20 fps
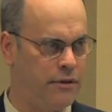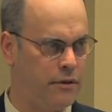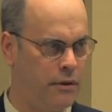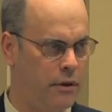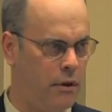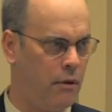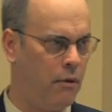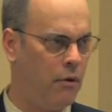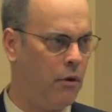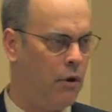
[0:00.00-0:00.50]

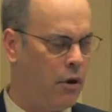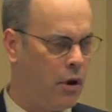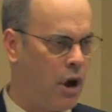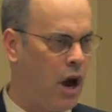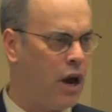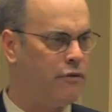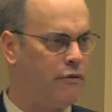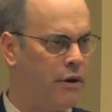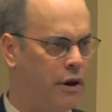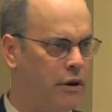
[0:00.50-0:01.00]
you know,
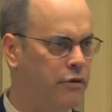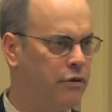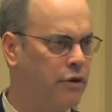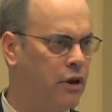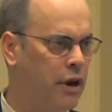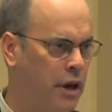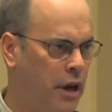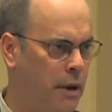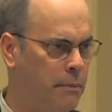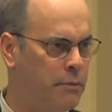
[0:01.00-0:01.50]
contractors
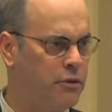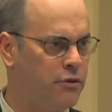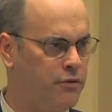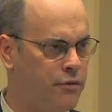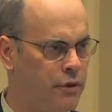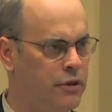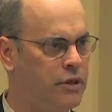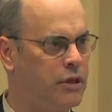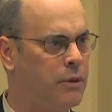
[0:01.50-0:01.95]
cutting up the street.